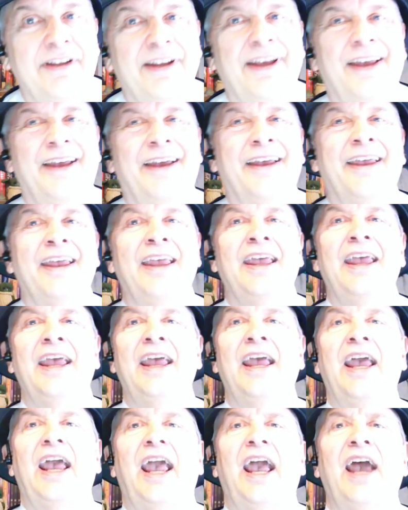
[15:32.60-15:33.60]

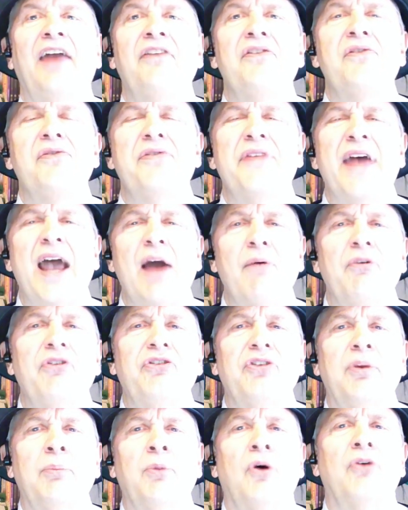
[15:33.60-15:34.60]
and that was
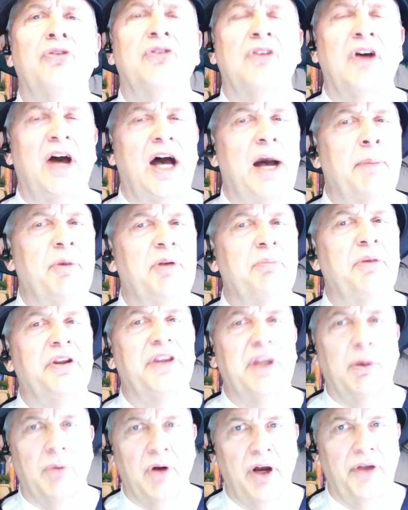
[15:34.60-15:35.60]
the most common, but
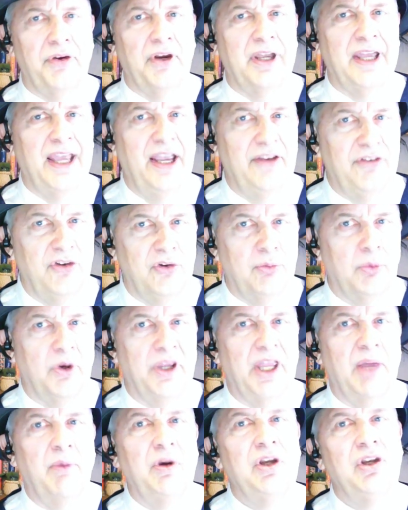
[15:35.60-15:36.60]
there were other cases where
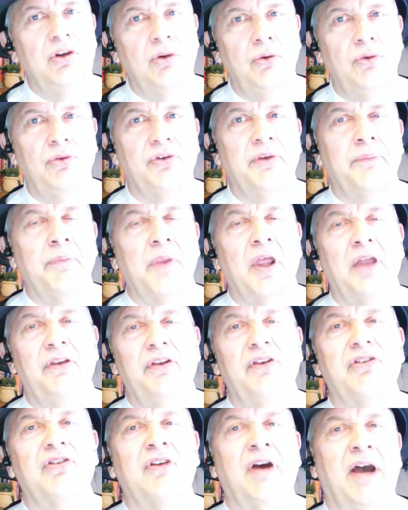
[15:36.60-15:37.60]
they would use
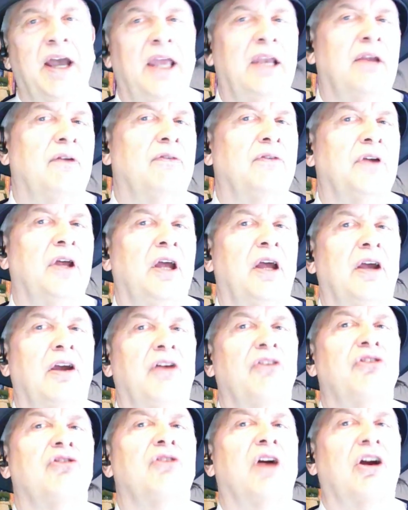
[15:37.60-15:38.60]
this kind of
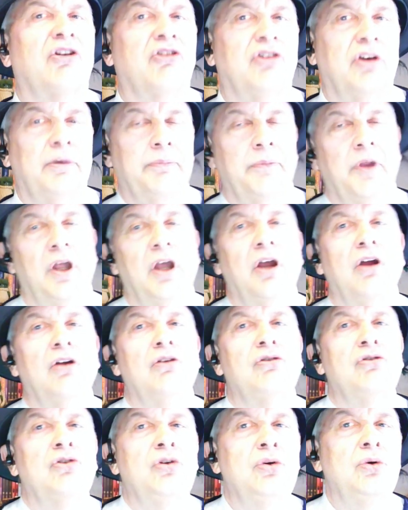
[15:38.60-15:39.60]
construction
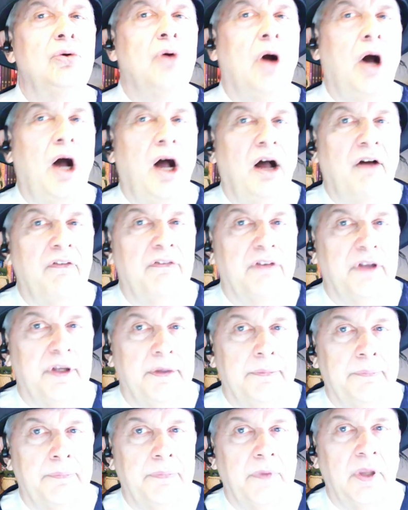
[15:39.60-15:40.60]
too
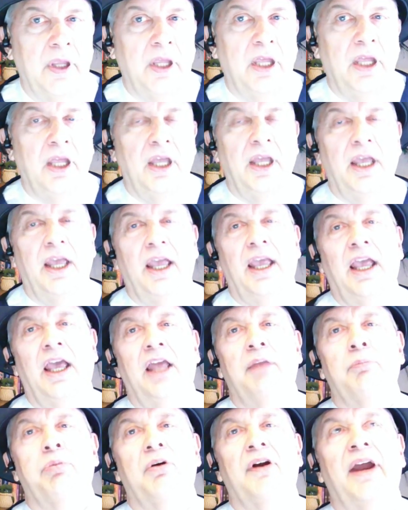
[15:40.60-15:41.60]
often.
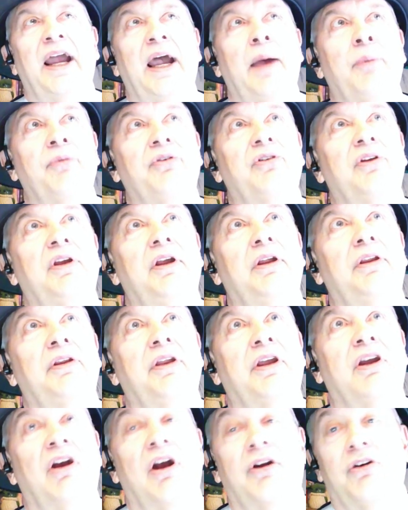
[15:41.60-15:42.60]
And perhaps the
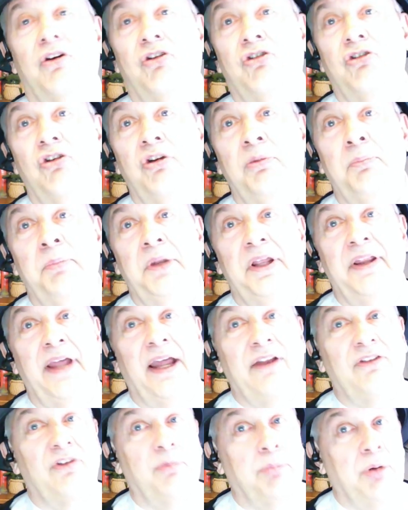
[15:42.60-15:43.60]
character shouldn't be
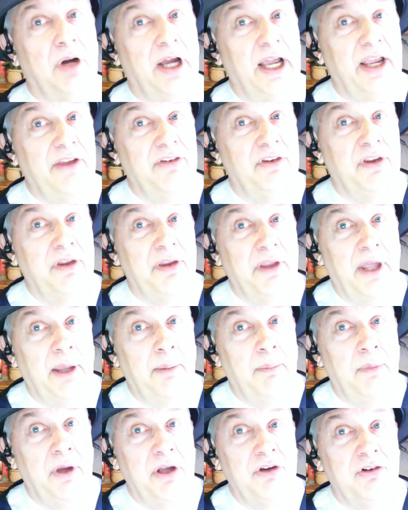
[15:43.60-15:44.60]
that surprised that
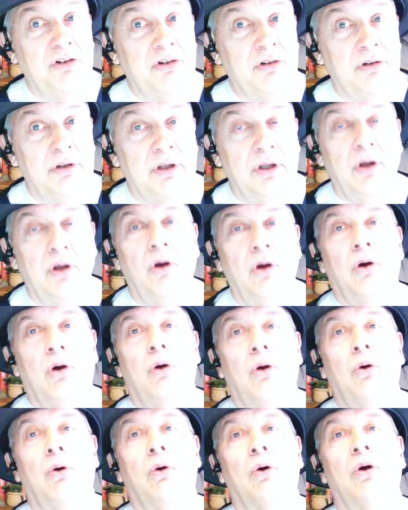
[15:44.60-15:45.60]
much,
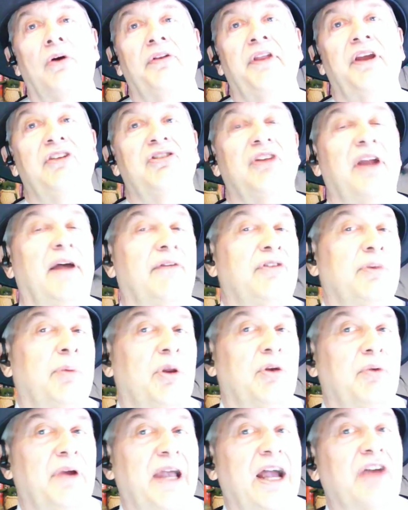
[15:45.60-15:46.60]
or they should have some
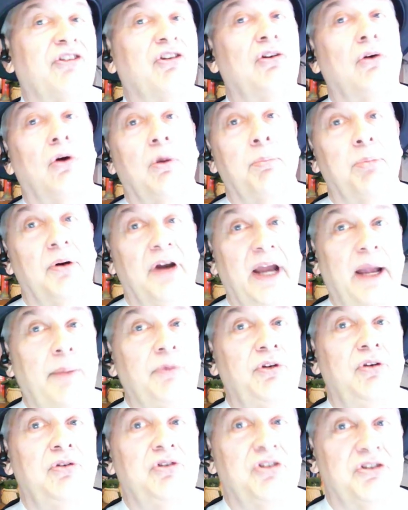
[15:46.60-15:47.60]
other reaction, or perhaps
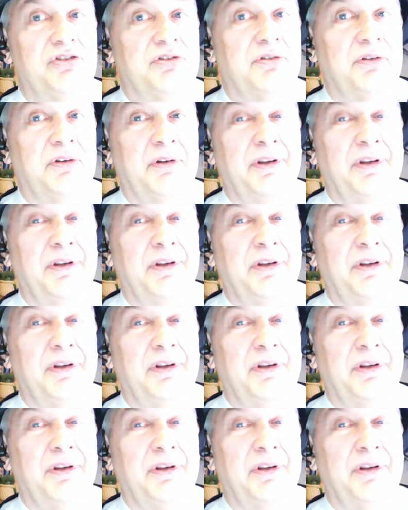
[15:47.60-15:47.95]
you just